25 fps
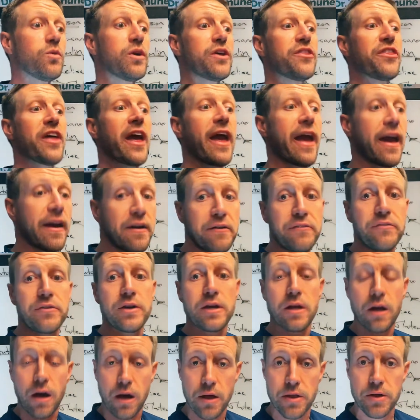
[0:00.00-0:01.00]
with
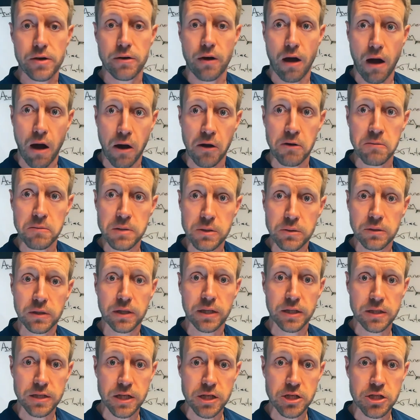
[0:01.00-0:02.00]
every other autoimmune
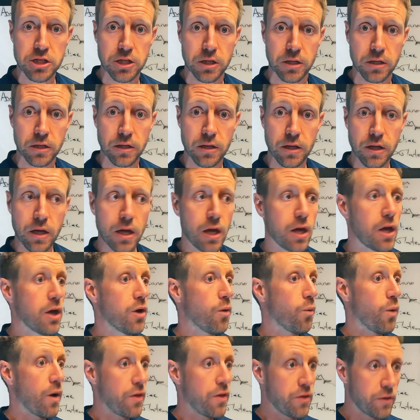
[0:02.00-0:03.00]
condition,
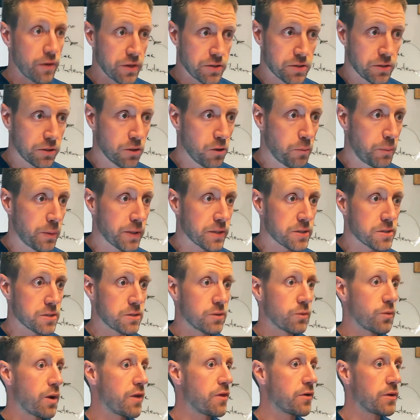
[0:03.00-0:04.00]
whether it's lupus,
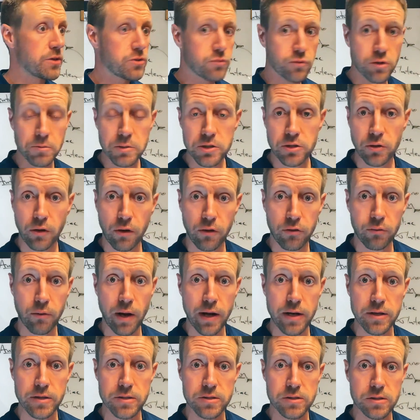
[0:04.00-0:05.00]
whether it's rheumatoid
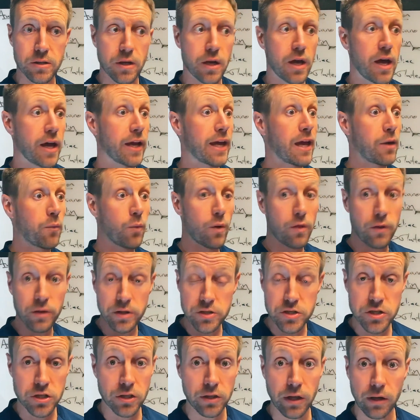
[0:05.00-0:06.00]
arthritis, again, whether
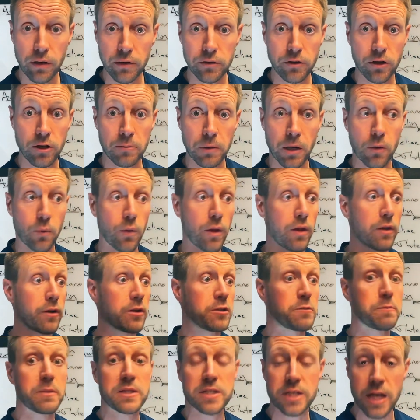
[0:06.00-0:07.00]
it's scleroderma, whether it's
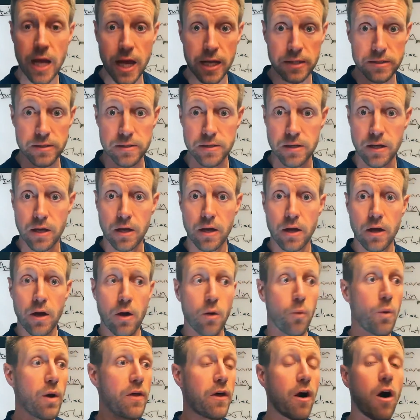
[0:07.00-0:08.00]
Behçet's,
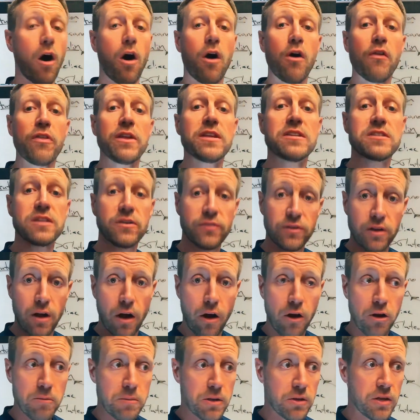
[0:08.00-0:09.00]
with all these different
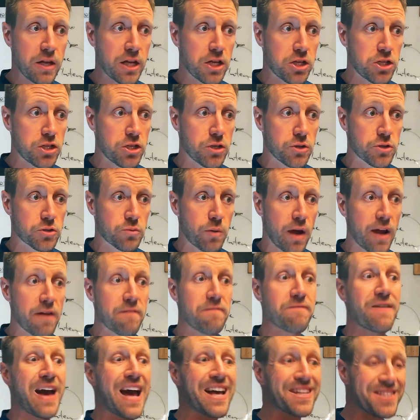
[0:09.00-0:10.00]
autoimmune issues, right?
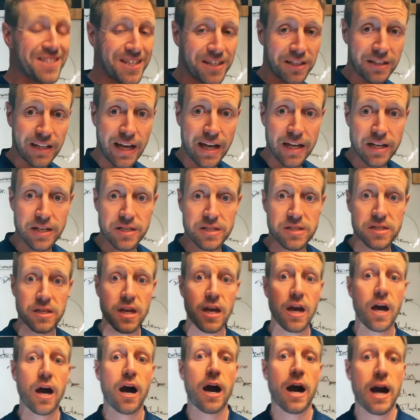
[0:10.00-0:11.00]
Vasculitis,
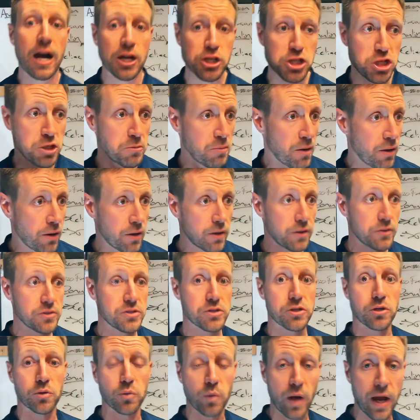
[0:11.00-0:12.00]
Hashimoto's,
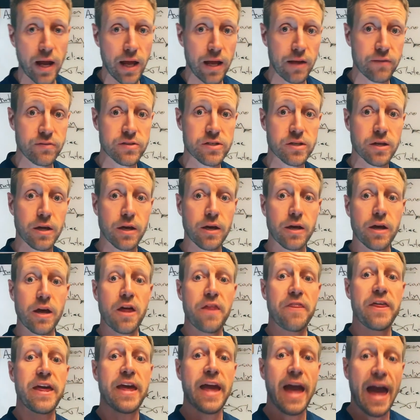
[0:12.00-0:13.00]
Graves',
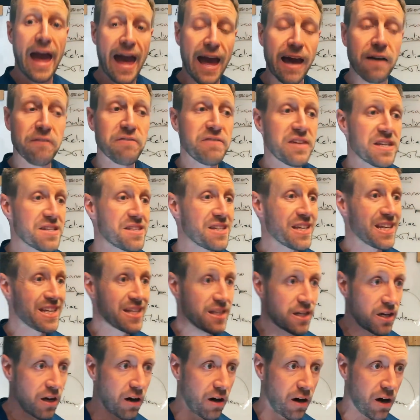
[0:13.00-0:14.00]
they have this
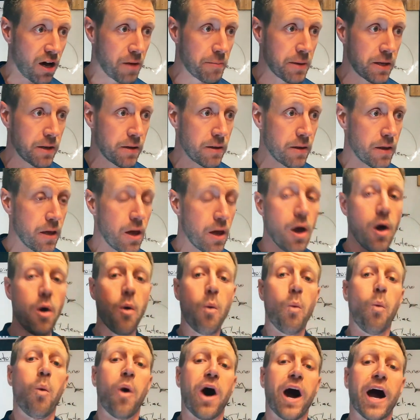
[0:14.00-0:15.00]
in common.
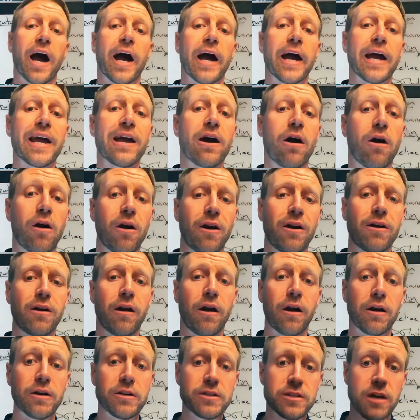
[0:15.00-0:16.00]
Why
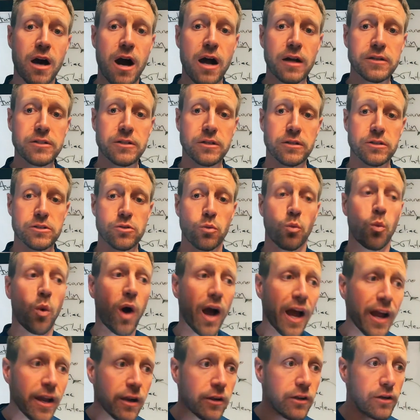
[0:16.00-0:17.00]
are
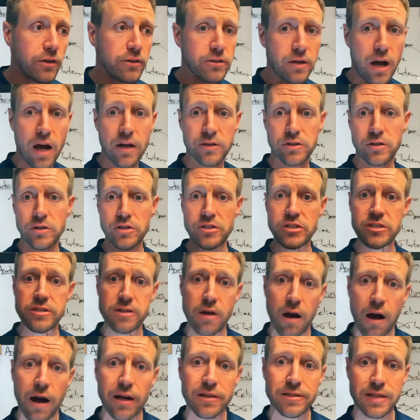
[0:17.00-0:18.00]
your doctors
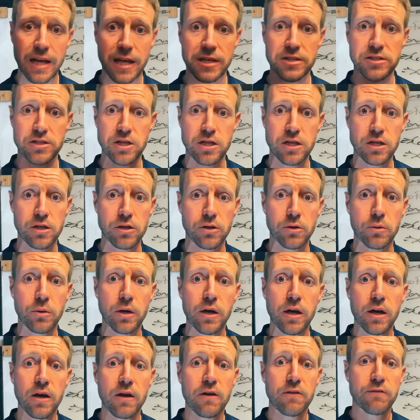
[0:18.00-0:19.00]
not testing you
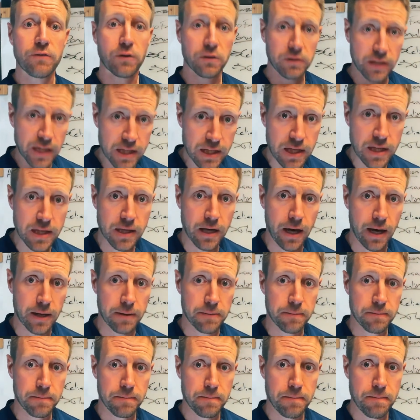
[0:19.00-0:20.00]
for leaky
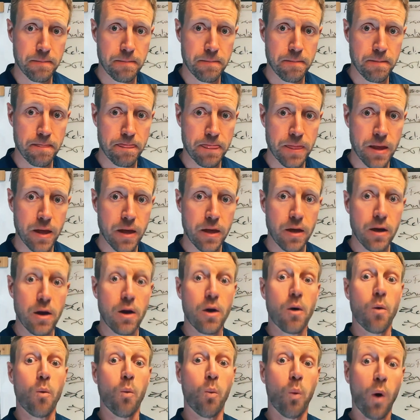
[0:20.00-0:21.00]
gut?
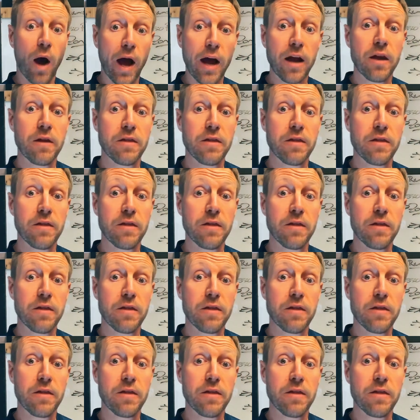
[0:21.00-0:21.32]
Why